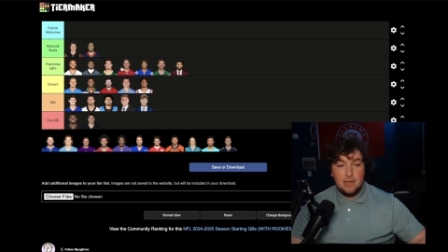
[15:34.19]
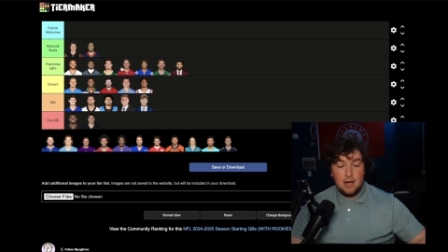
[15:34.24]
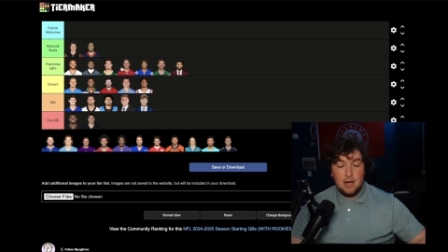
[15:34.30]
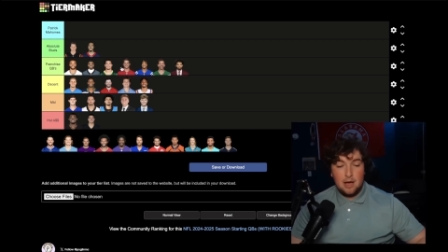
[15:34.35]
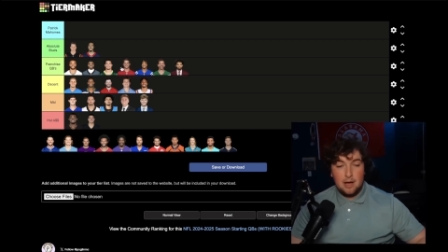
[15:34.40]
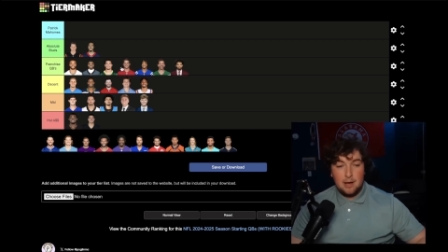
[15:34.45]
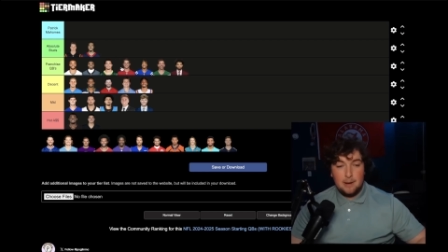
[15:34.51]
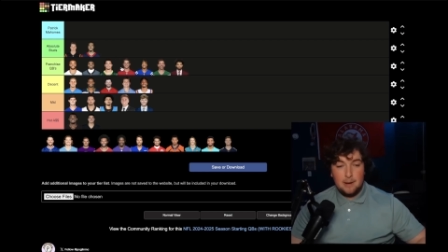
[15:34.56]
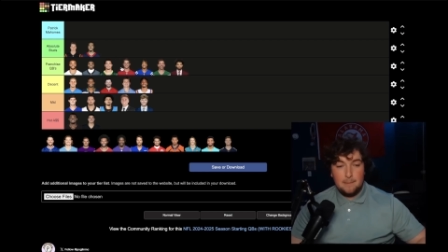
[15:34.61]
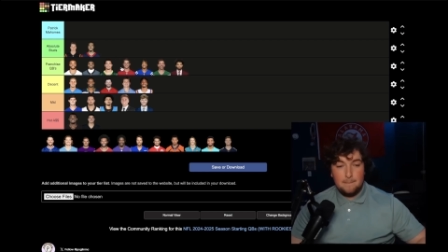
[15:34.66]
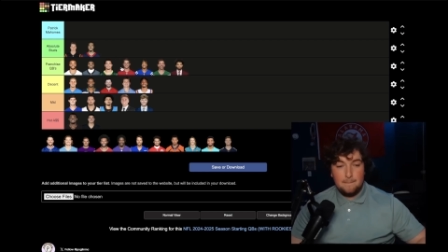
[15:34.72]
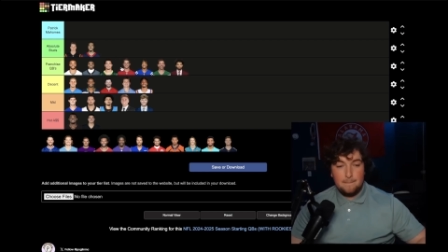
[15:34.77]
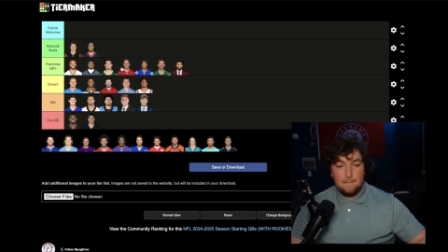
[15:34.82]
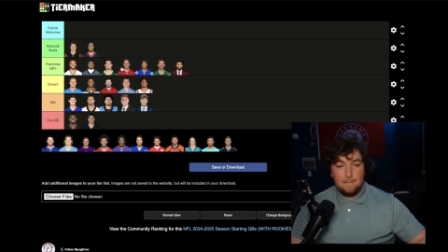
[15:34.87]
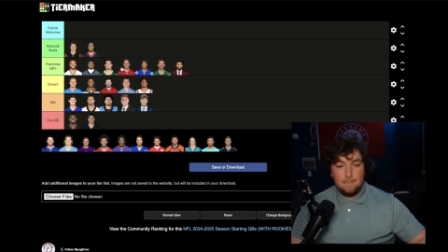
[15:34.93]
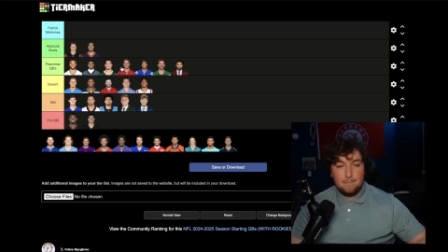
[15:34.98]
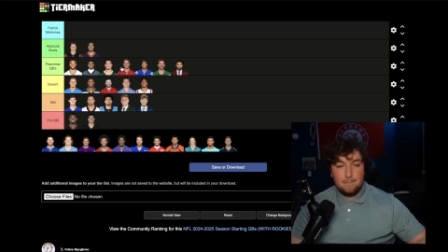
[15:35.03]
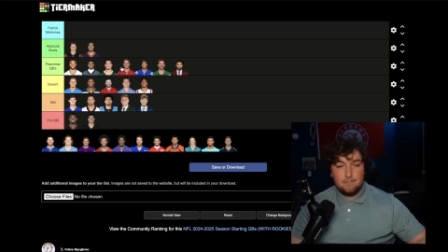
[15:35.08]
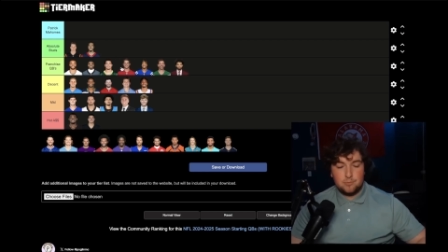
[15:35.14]

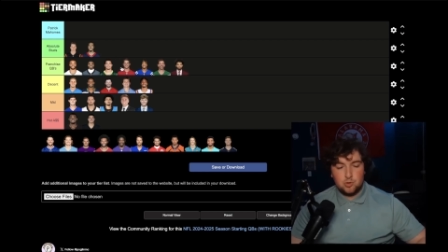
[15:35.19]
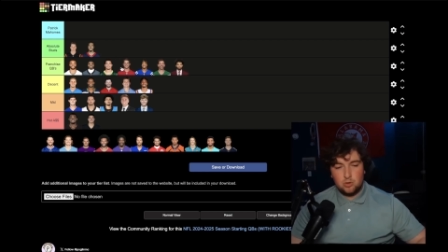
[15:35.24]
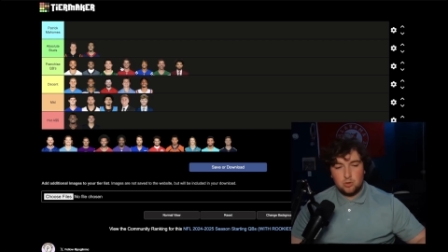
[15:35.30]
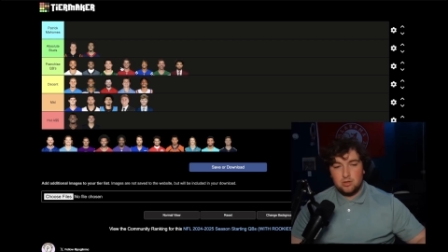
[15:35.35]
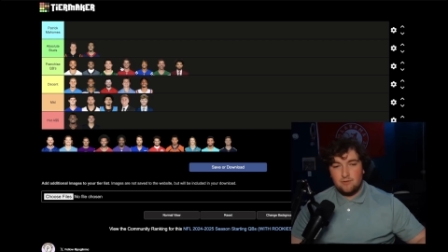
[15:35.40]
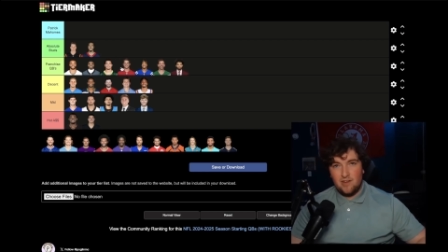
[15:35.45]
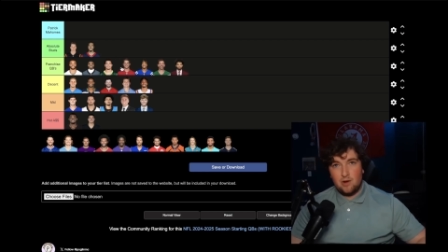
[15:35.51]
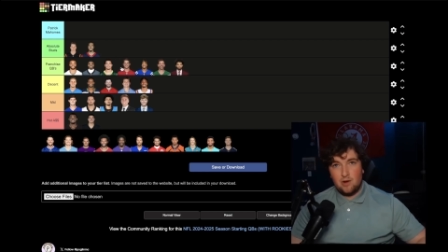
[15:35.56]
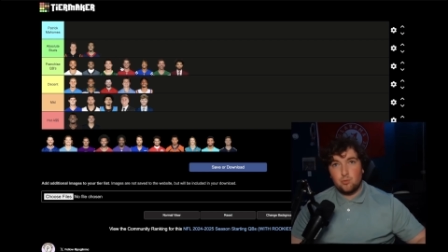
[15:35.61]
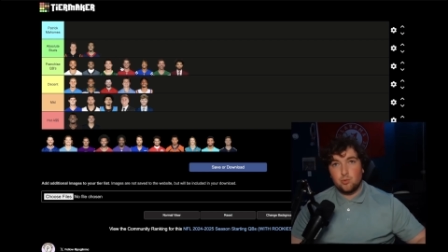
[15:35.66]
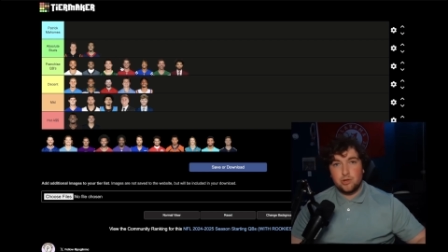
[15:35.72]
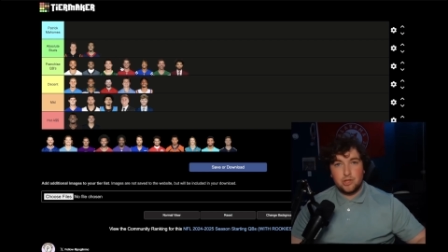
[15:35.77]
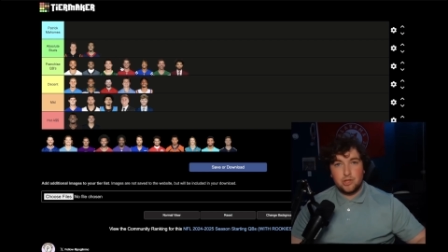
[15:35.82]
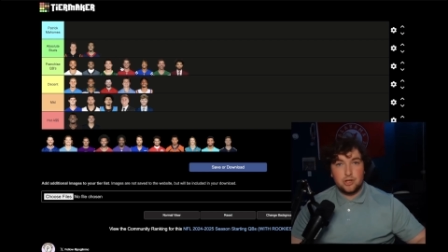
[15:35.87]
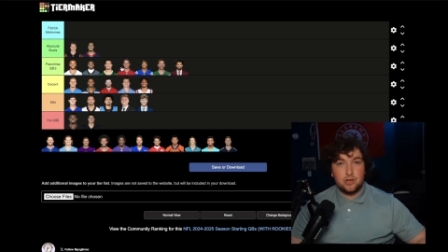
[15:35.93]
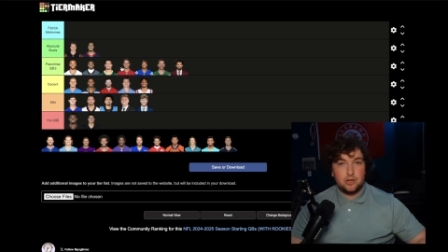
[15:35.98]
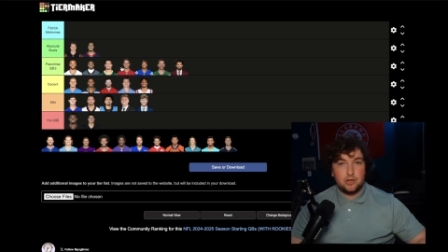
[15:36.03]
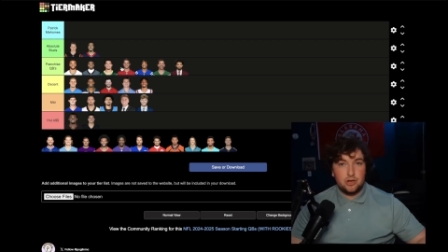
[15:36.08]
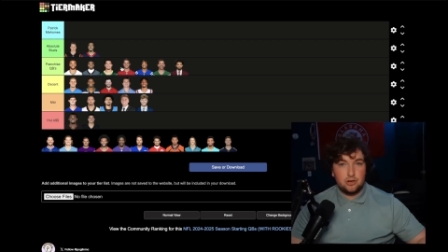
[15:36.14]
Jordan Love had a really
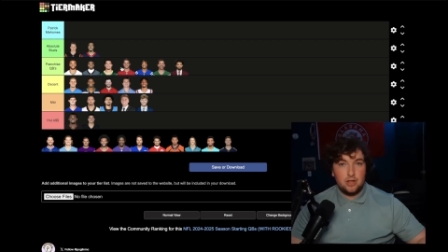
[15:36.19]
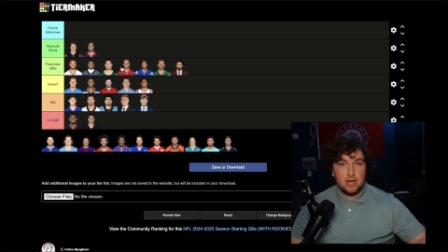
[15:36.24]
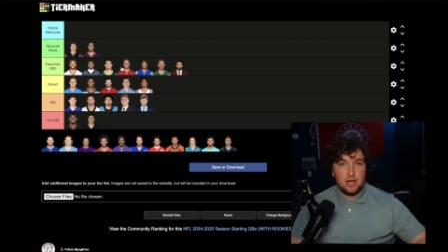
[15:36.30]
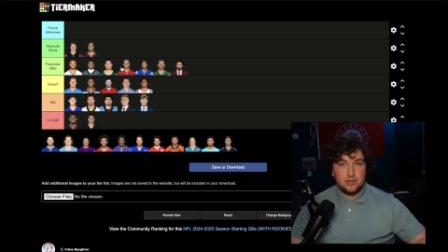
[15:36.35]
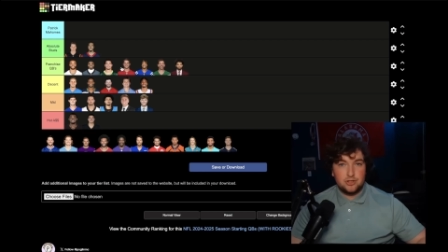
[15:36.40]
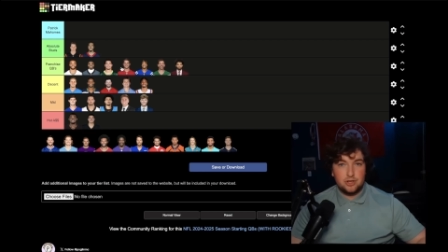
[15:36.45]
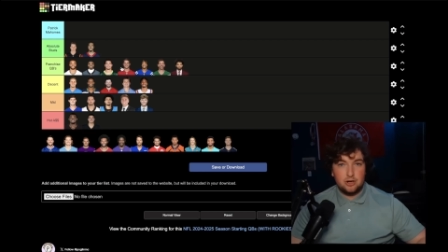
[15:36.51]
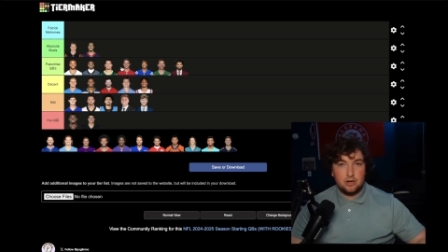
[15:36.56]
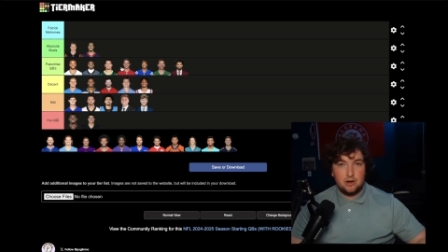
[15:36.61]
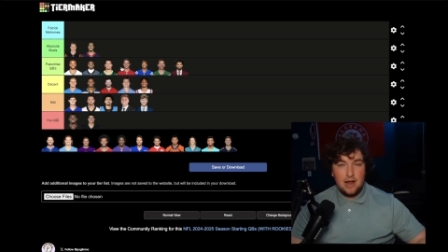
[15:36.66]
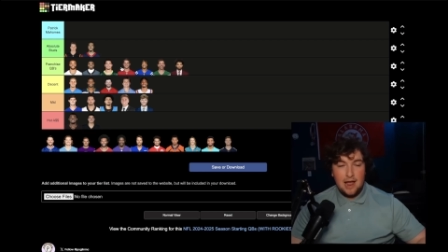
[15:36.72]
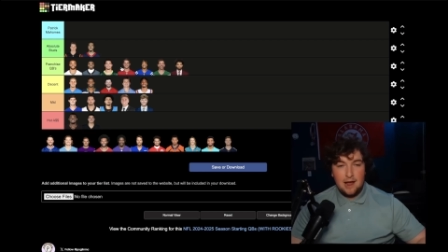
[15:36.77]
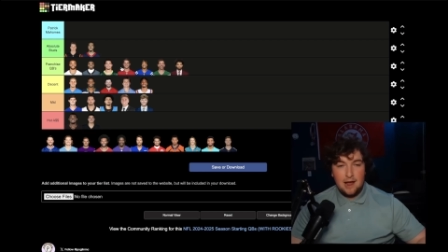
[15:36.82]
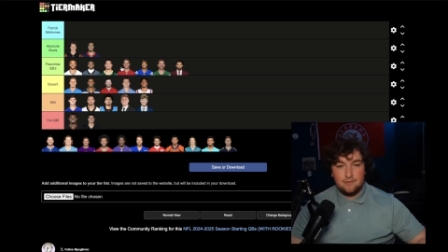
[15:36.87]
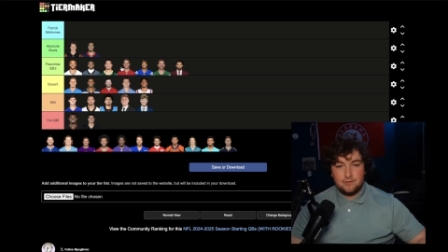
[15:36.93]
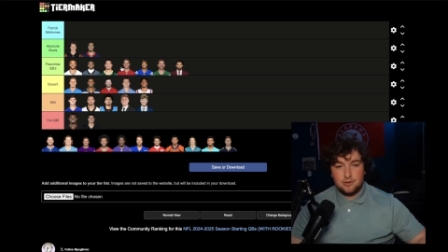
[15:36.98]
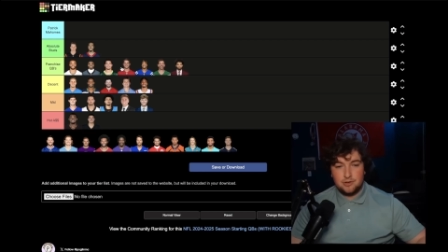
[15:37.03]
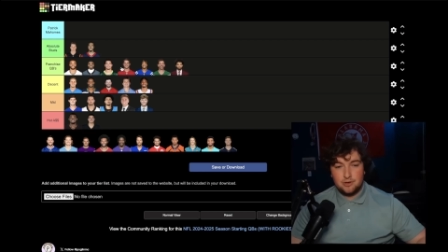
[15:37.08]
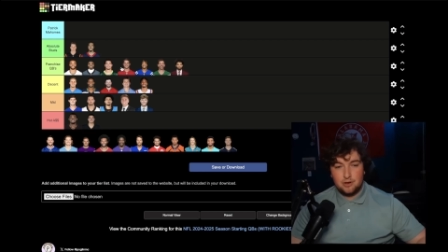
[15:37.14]
good year last year
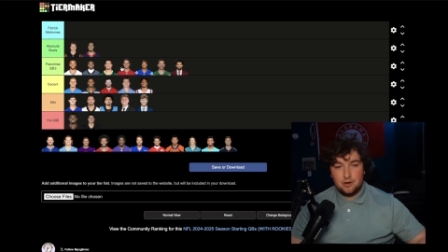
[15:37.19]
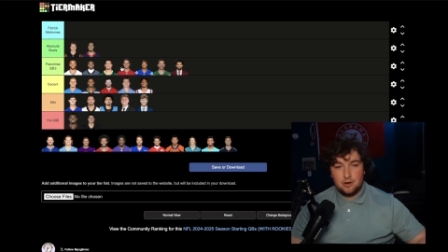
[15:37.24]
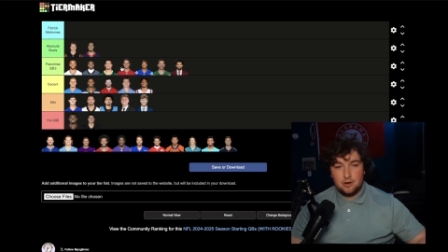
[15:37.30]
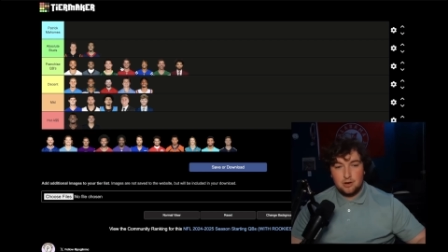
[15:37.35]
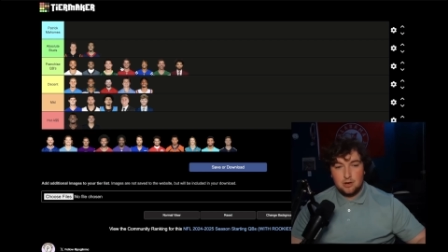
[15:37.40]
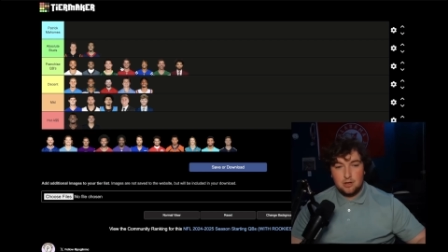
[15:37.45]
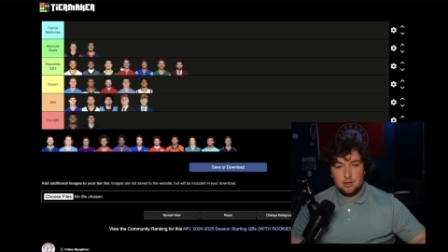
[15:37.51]
after,